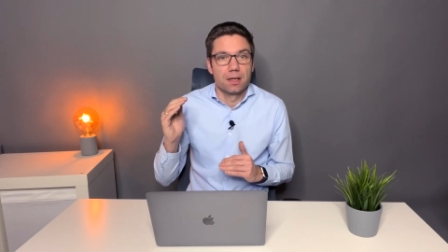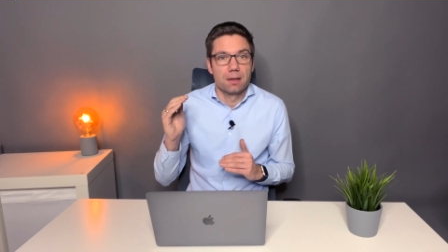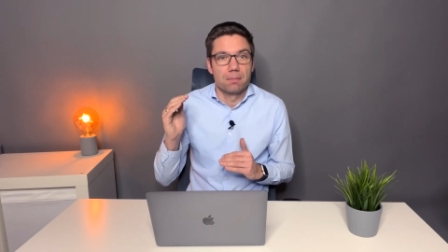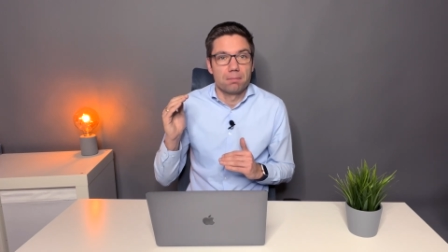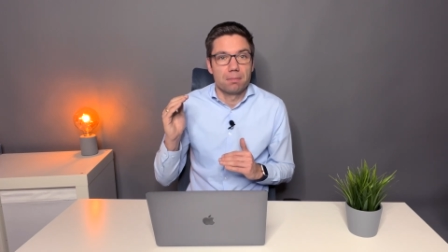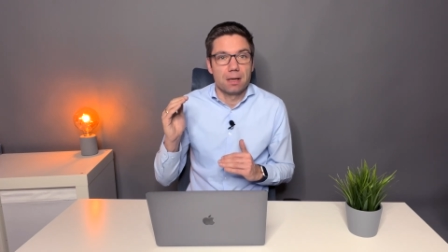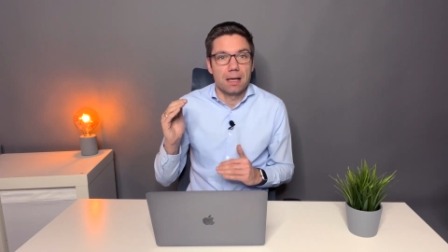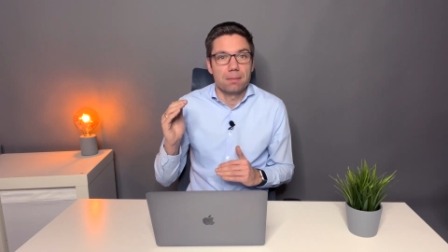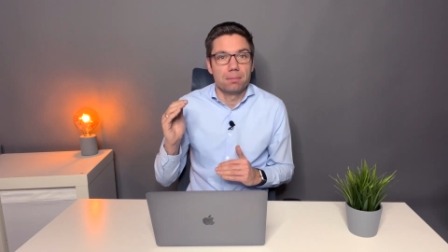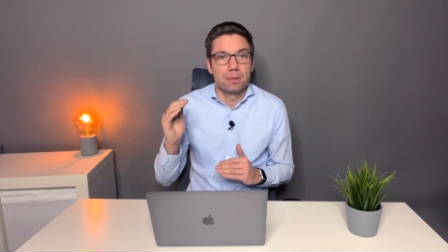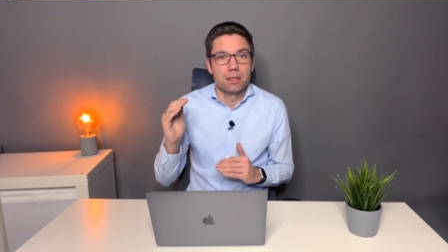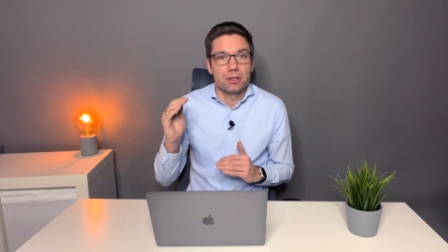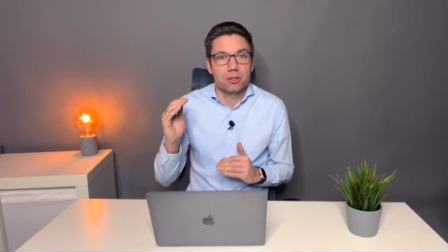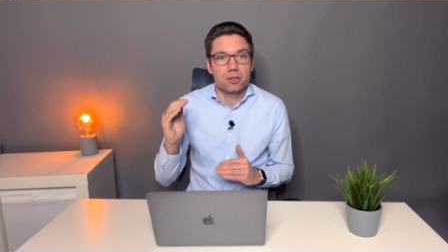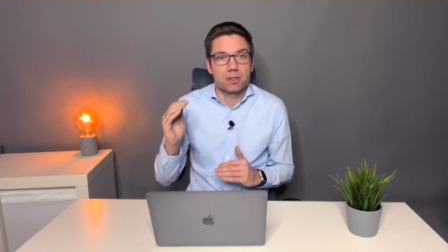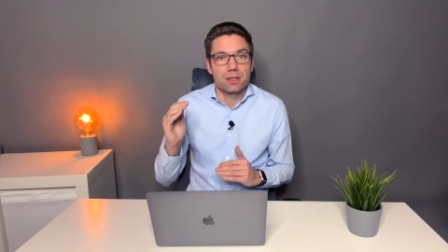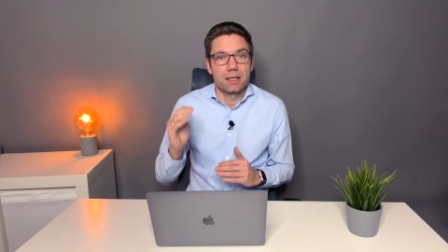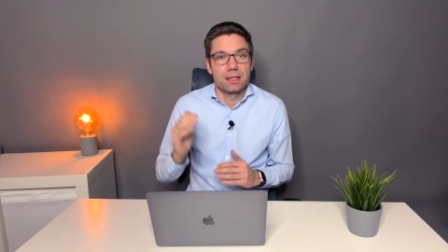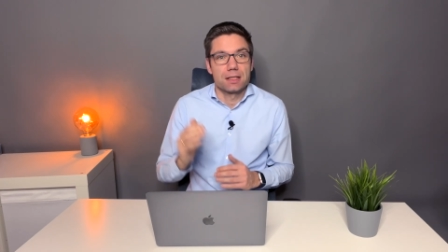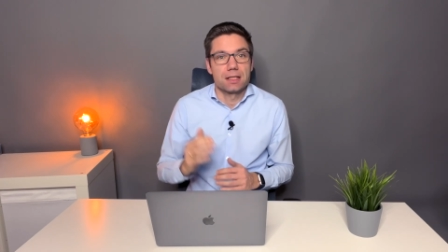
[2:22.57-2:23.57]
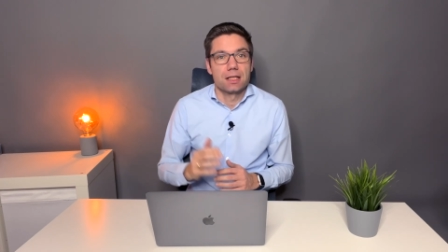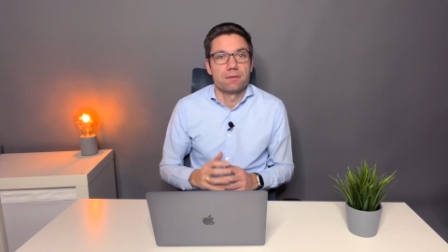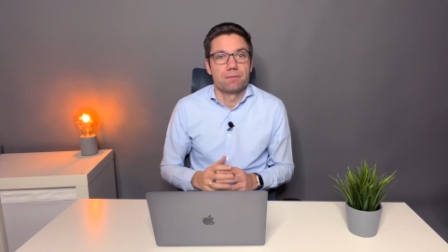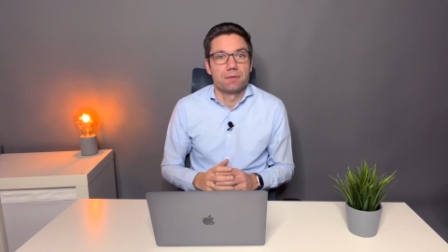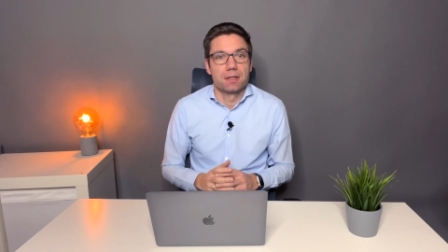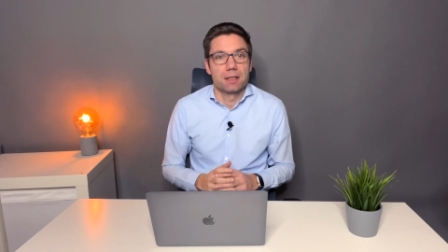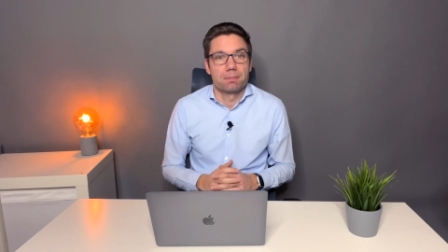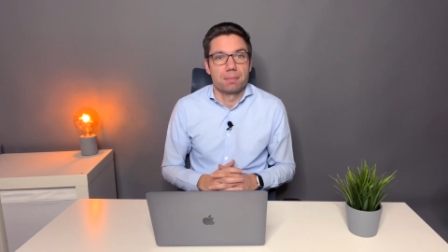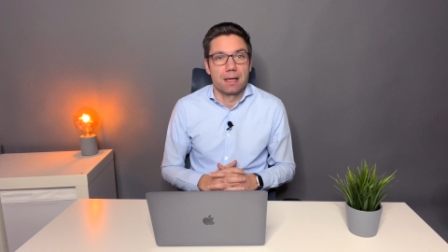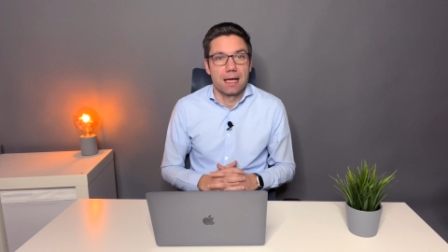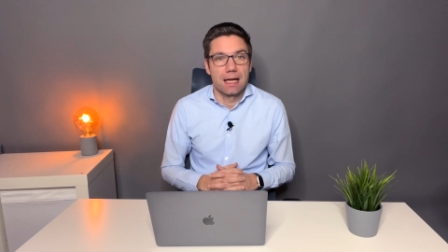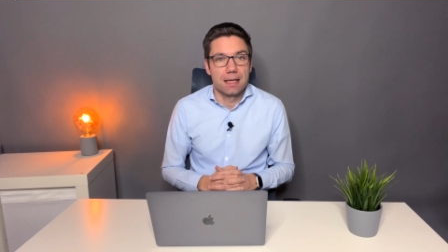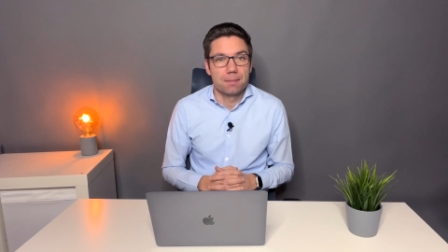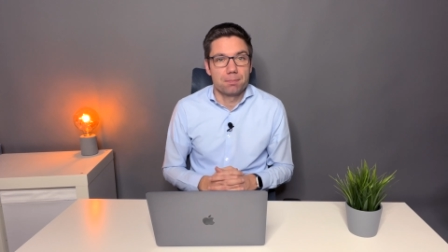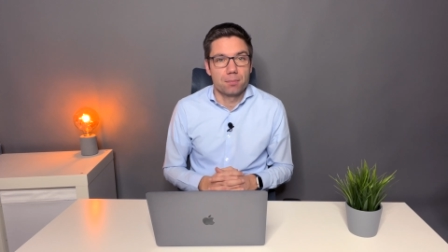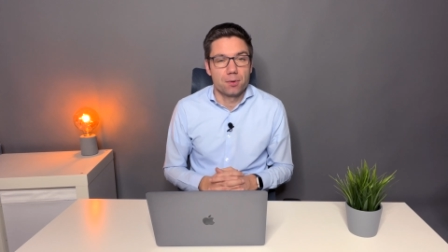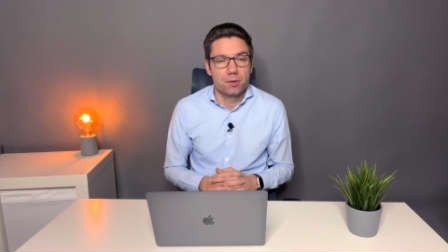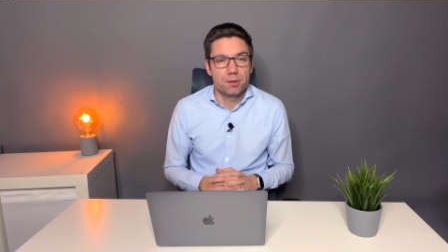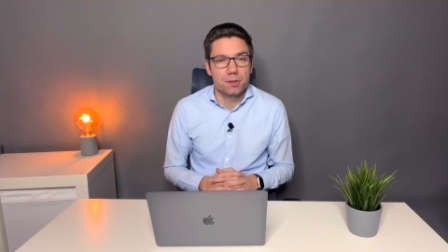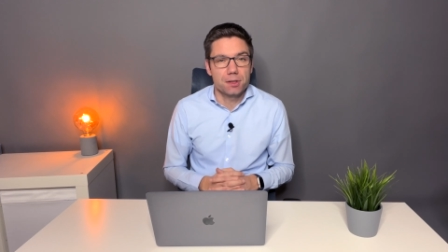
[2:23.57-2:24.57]
published scientific
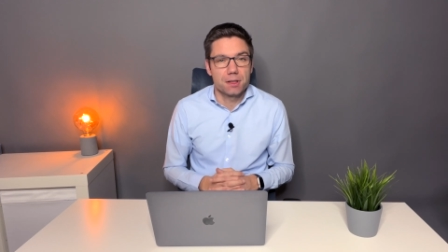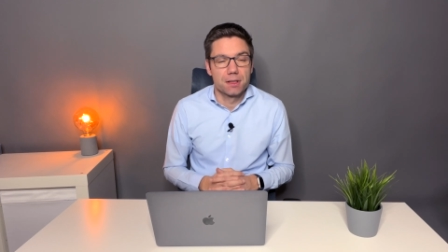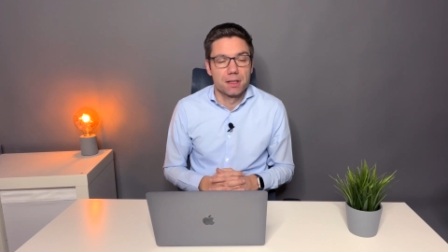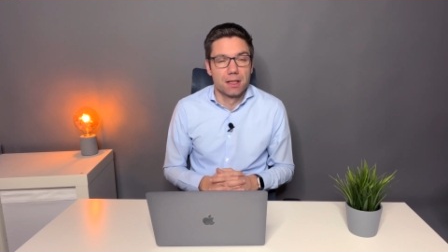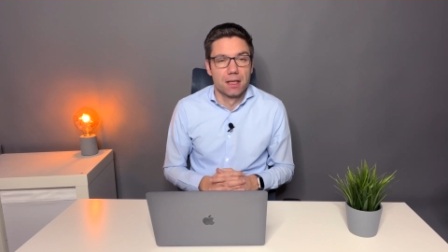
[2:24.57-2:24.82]
papers